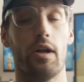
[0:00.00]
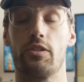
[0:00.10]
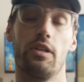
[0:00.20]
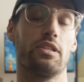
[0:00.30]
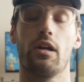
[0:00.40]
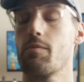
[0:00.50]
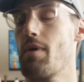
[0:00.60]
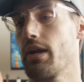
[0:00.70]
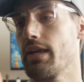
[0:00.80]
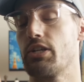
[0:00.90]
right, so let's talk about
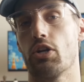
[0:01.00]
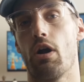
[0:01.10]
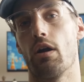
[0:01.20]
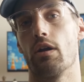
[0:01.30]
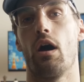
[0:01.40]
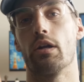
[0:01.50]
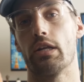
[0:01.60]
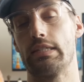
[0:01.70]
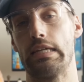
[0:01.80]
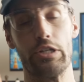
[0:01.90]
how to get your art on a
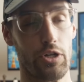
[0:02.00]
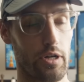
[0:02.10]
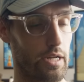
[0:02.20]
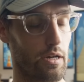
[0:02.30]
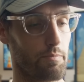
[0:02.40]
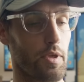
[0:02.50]
t-shirt here.